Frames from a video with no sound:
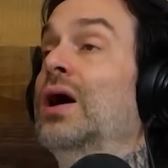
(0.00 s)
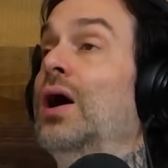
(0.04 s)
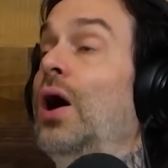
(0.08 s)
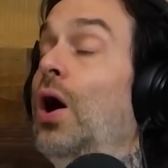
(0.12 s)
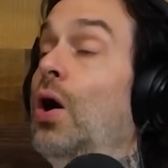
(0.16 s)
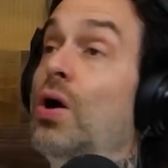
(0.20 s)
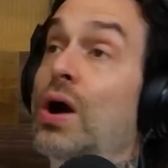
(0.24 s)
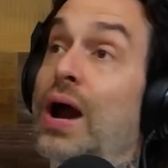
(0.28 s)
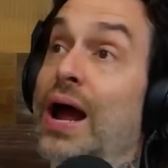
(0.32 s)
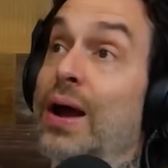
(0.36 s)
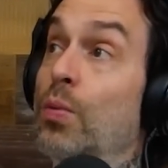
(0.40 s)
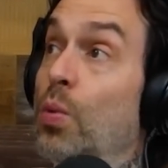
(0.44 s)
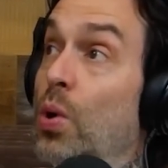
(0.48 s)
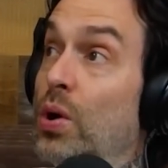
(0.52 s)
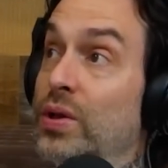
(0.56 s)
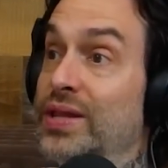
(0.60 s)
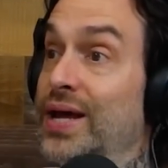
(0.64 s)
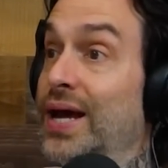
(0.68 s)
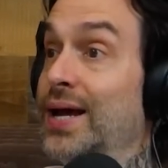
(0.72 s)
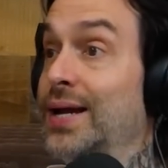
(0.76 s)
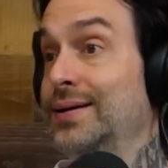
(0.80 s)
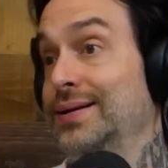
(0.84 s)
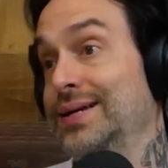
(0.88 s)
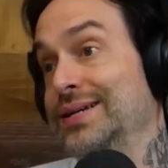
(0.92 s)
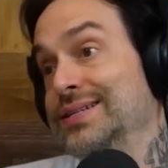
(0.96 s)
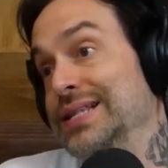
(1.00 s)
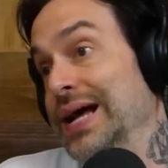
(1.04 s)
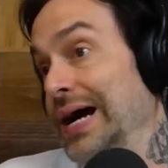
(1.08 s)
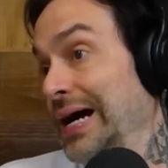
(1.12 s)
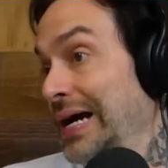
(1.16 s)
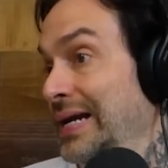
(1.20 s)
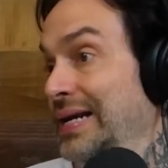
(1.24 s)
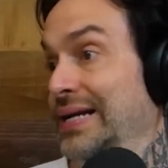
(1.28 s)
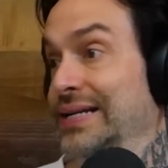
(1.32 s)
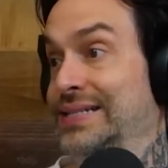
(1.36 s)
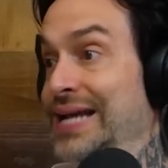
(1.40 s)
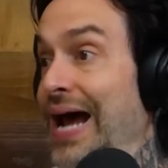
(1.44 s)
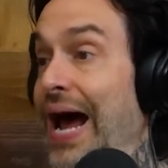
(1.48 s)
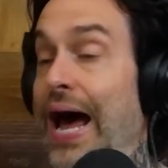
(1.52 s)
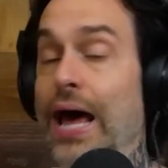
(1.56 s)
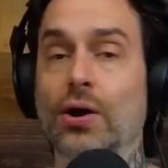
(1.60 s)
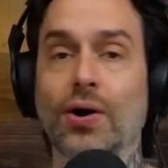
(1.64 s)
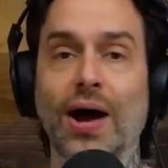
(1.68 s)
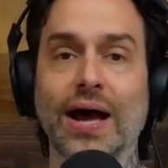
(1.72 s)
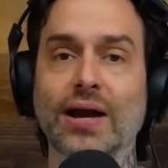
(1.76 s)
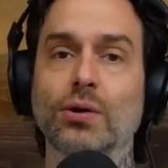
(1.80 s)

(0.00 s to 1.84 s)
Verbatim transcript: All right, well then he's not going to tattle.